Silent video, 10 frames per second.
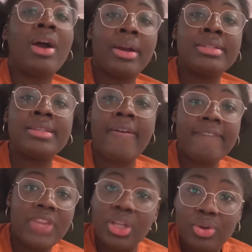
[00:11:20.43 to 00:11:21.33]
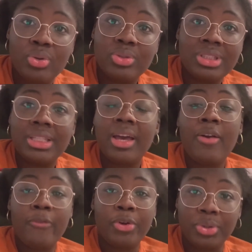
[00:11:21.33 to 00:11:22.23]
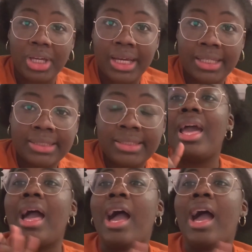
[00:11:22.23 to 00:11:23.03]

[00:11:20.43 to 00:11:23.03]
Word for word: art videos for you guys.